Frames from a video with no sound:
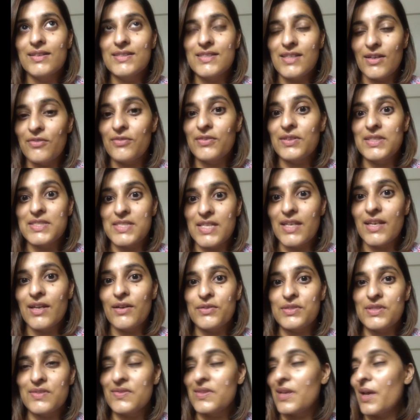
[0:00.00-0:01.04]
definitely 10
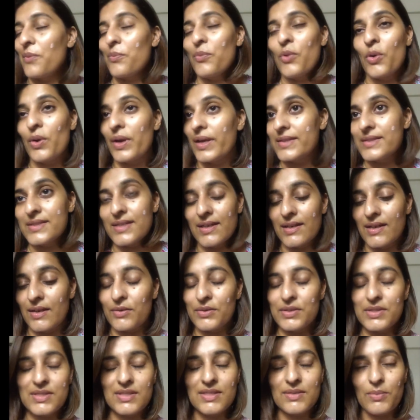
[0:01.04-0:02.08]
hours of sleep. I won't get 10
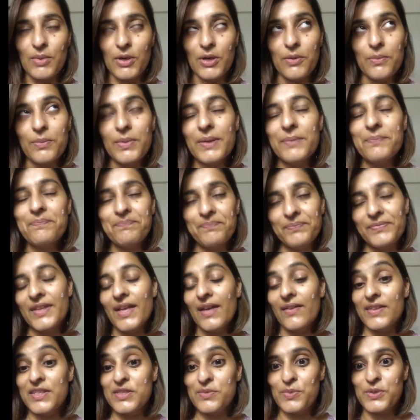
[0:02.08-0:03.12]
hours tomorrow, but
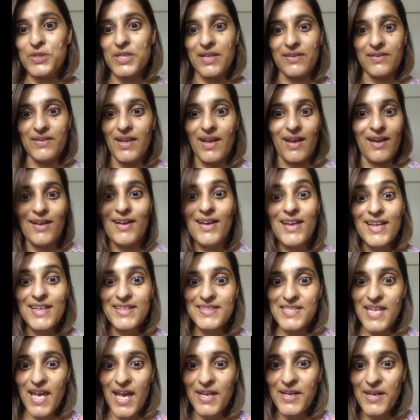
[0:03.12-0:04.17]
yeah, let's pretend, yeah.
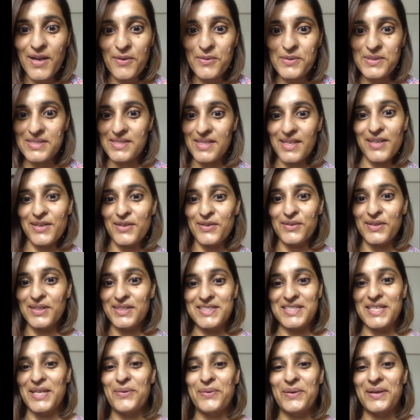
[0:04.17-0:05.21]
10 hours later,
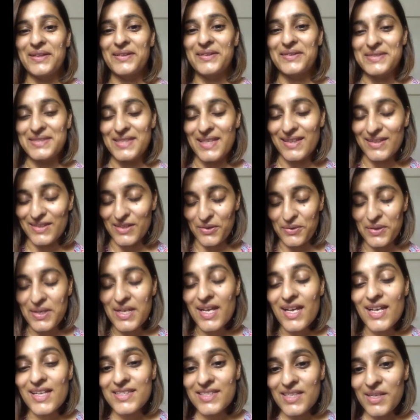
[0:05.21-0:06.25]
let's see what it looks like now.
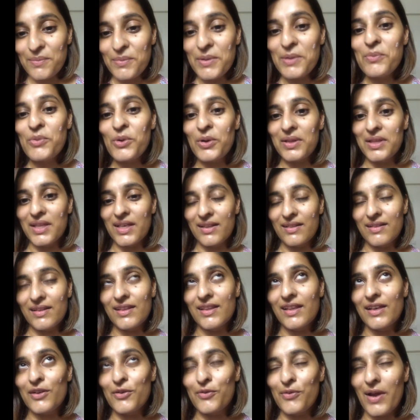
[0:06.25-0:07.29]
It's gonna be more likely
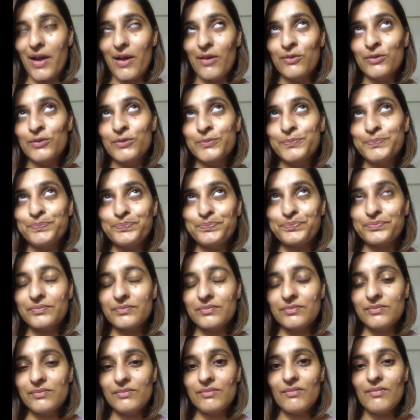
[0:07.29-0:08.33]
like around
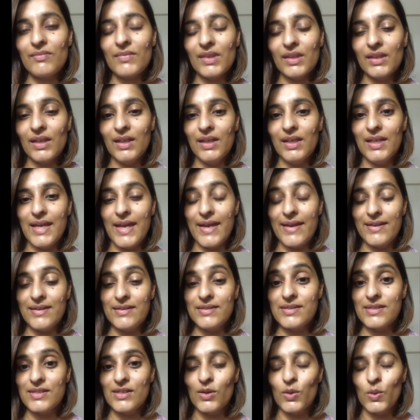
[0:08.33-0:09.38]

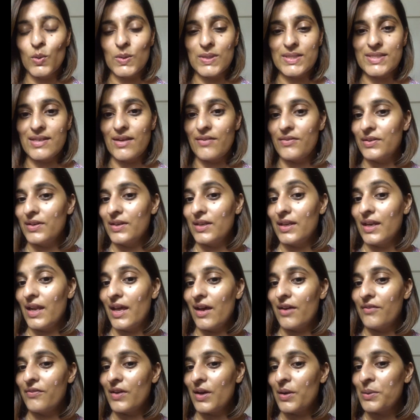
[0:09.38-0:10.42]
eight or seven and a
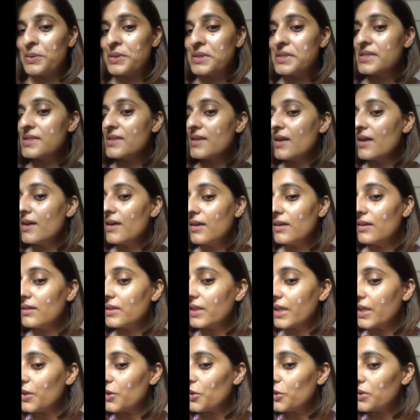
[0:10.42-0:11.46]
half hours
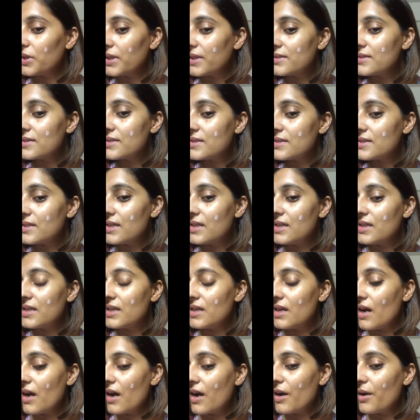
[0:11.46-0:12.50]
later. Let's
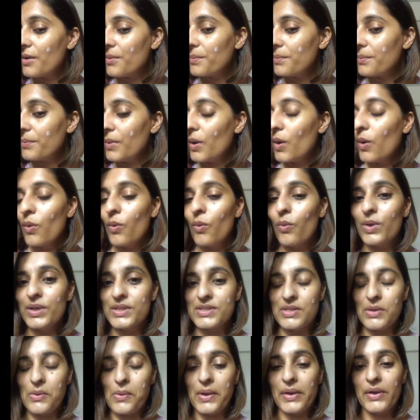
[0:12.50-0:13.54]
see um,
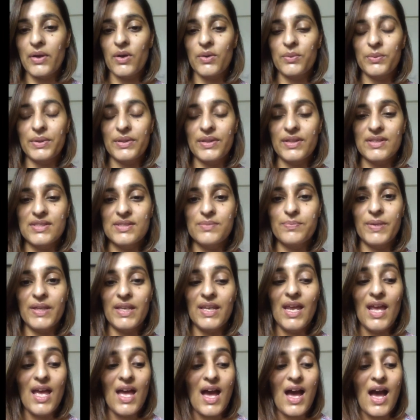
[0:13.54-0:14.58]
what's going on with this. But
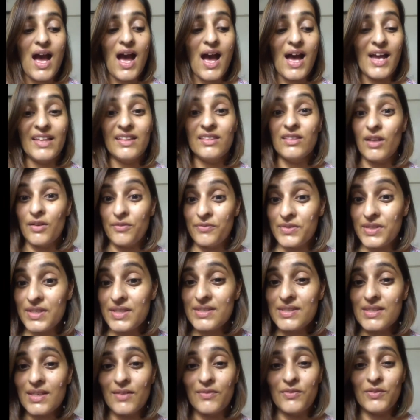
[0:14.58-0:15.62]
I love
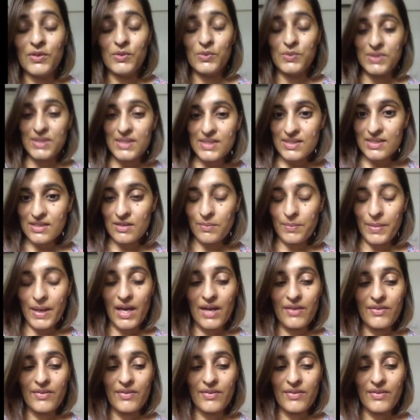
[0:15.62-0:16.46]
this. I've used this in the